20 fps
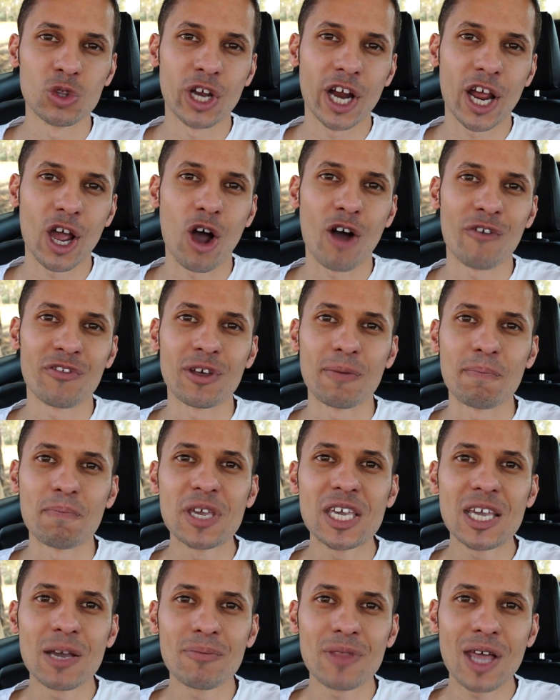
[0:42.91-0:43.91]
today of the
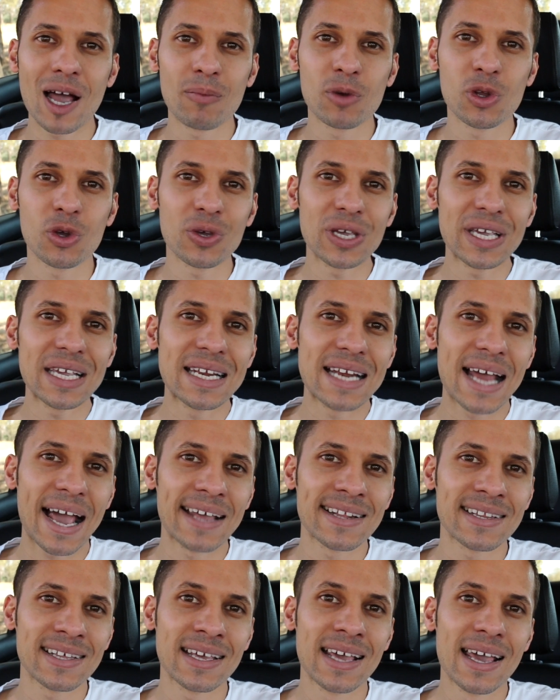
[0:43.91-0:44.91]
BMW
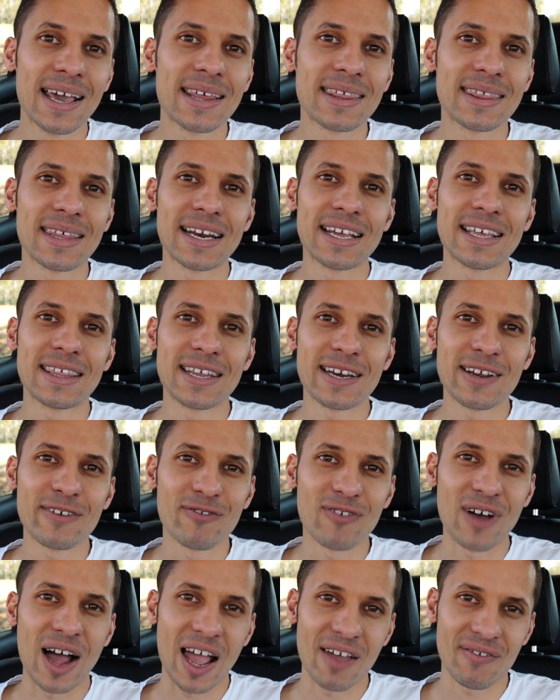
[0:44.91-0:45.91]
E90
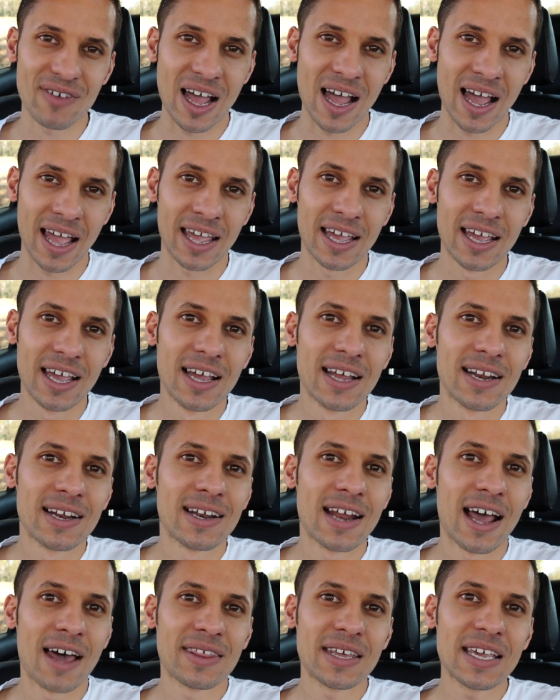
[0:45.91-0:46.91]
335i.
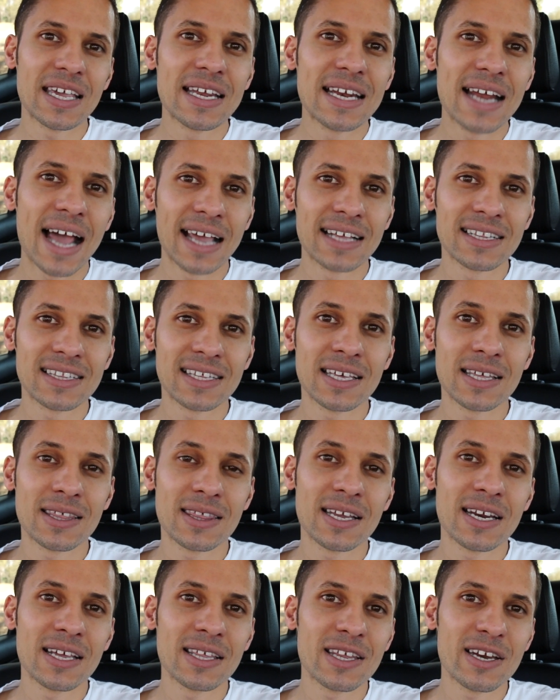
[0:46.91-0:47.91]
Now the E90
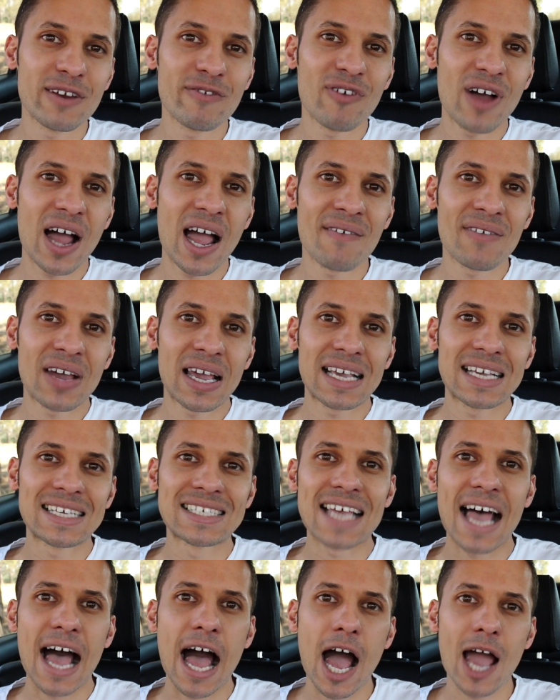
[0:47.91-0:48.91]
335i
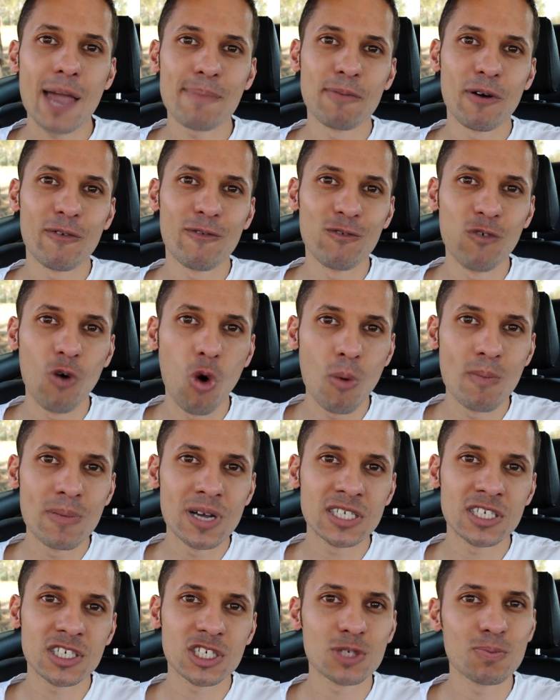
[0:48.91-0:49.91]
is a high
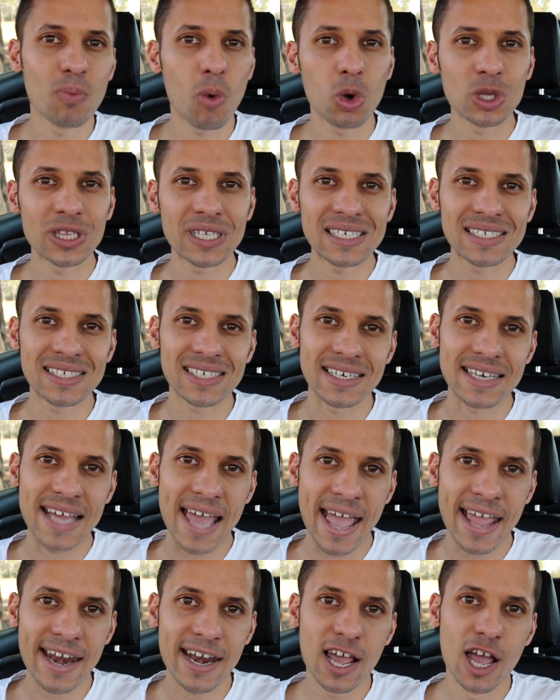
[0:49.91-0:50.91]
performance sporty
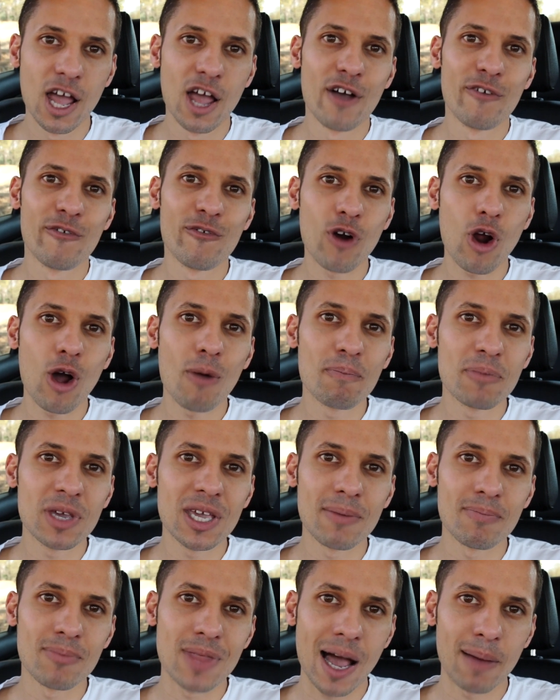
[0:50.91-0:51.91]
sedan from
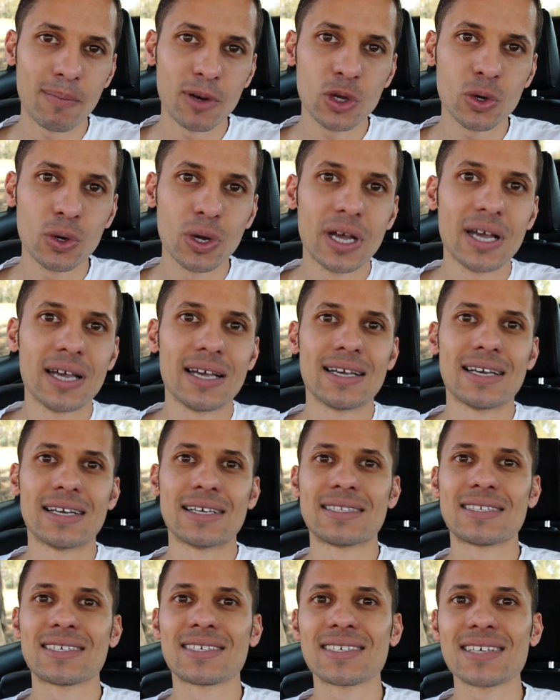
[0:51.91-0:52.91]
BMW.
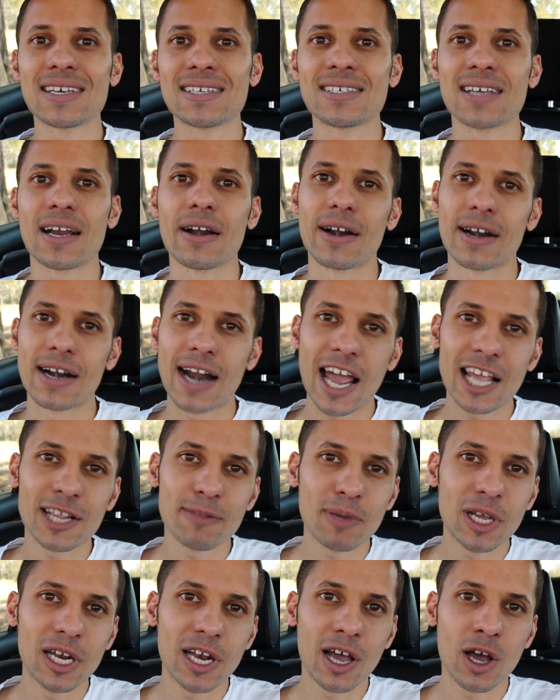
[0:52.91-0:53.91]
It sits right
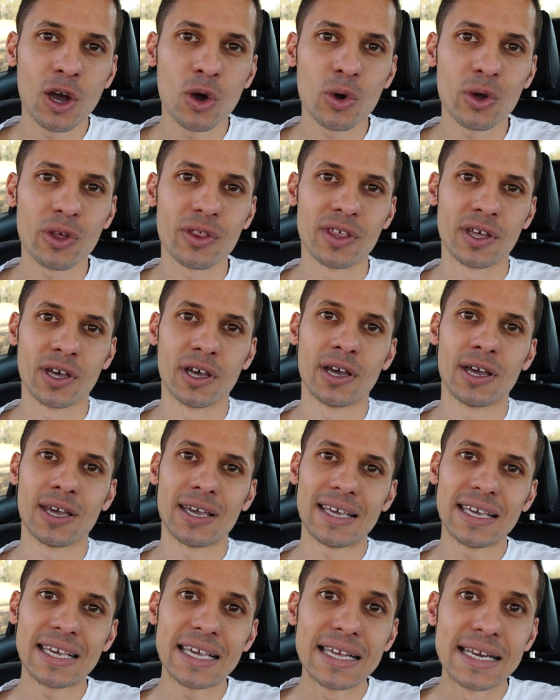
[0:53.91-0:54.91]
below the
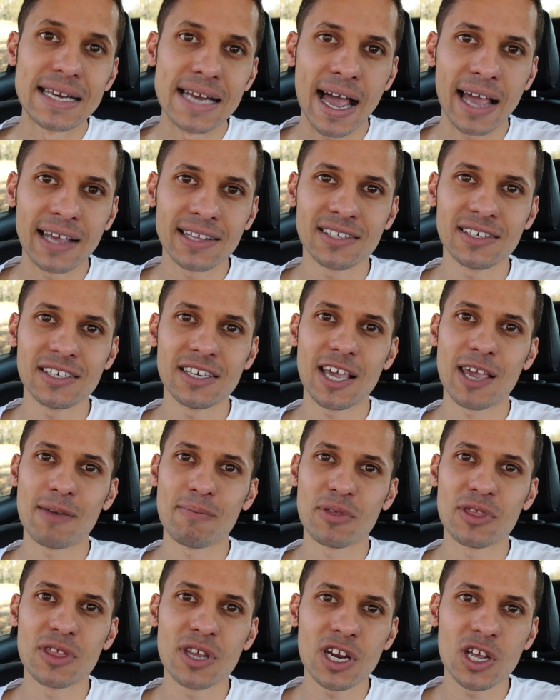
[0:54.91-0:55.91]
E90
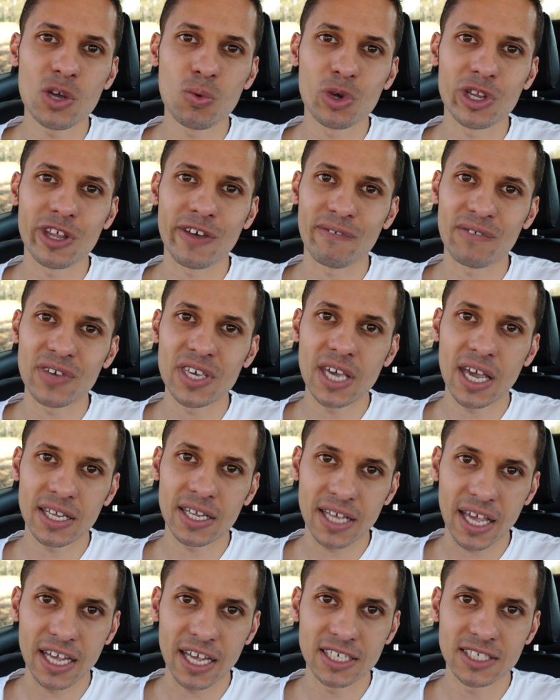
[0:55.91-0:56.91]
M3 with a
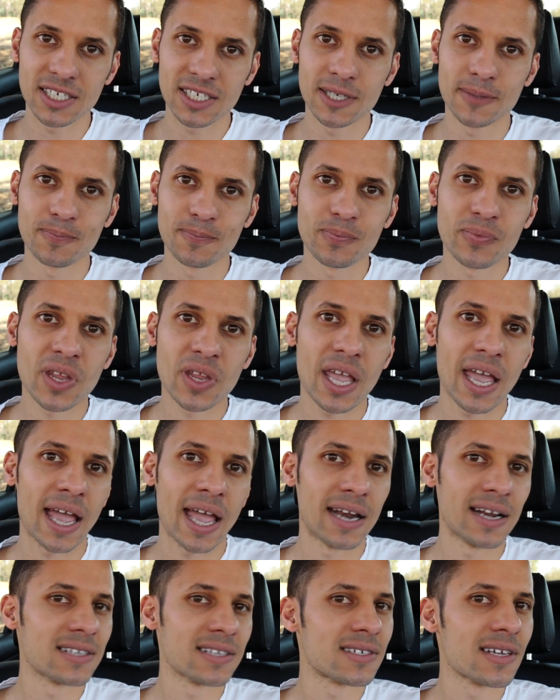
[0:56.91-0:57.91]
V8 engine,
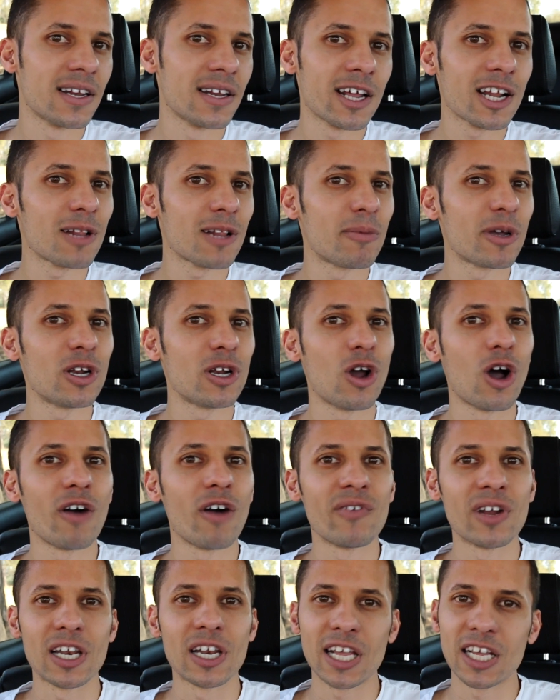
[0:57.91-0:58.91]
and it's a little bit
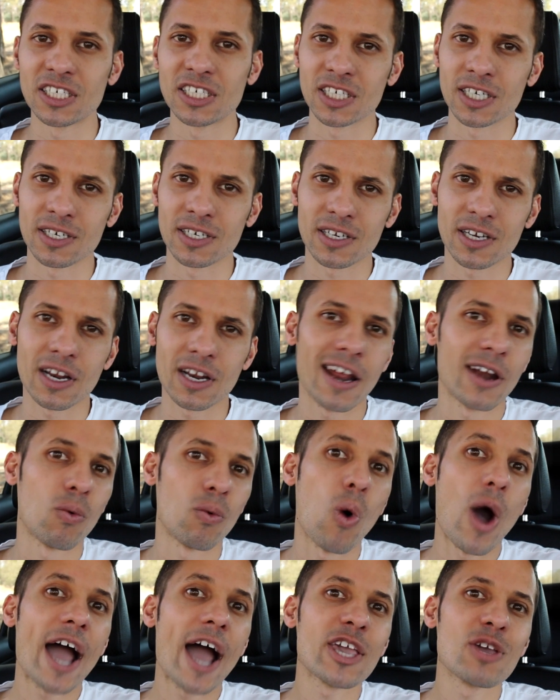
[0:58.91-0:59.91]
of a legend. And
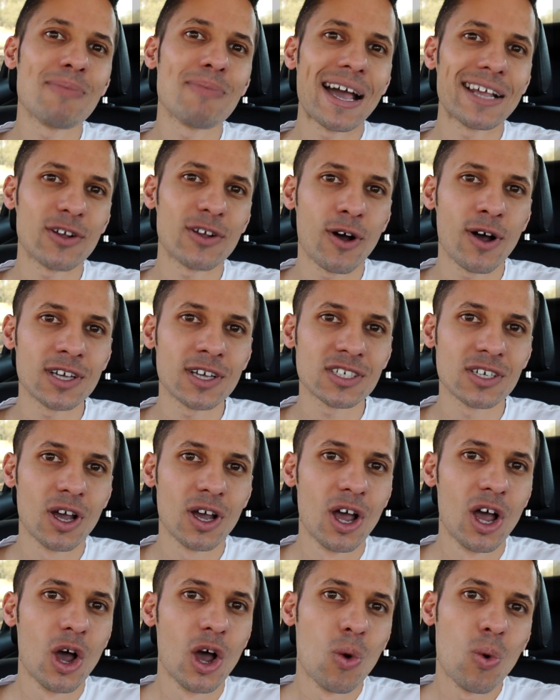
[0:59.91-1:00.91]
why, you might ask?
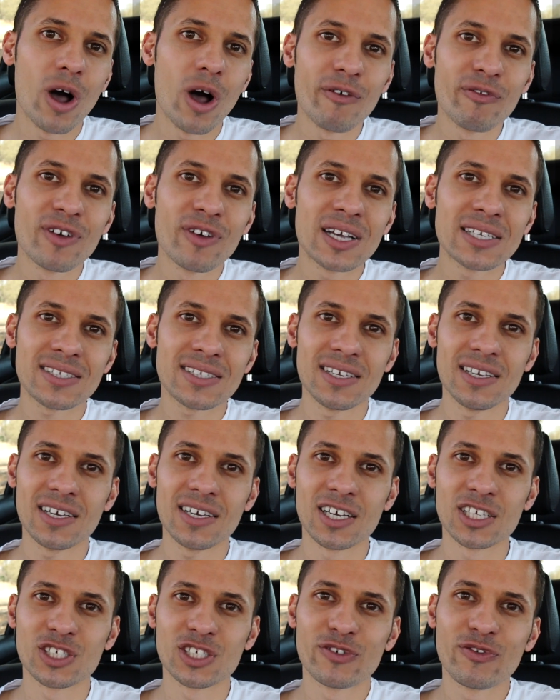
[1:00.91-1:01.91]
Well, firstly,
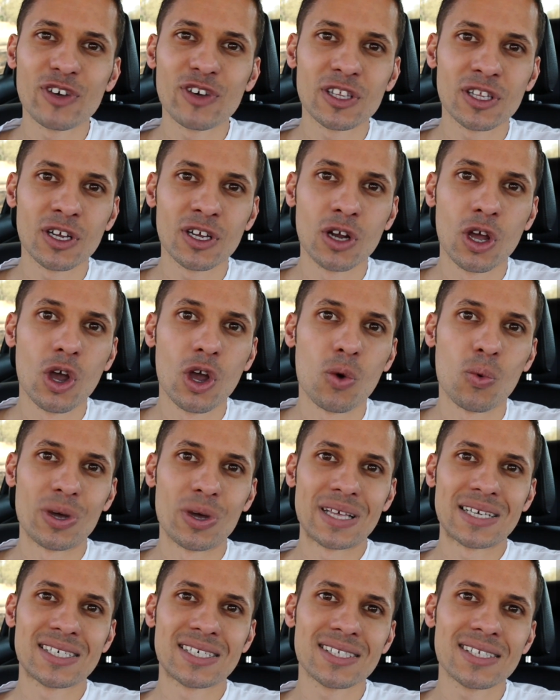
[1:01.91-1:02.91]
it's fitted
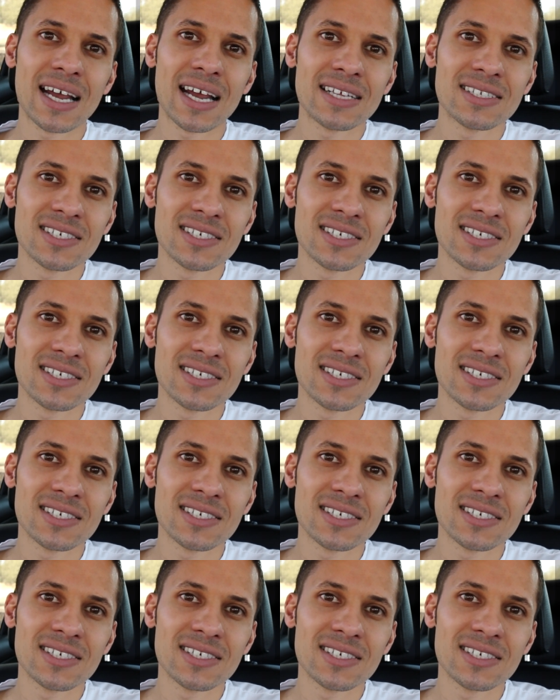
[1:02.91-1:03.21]
with a straight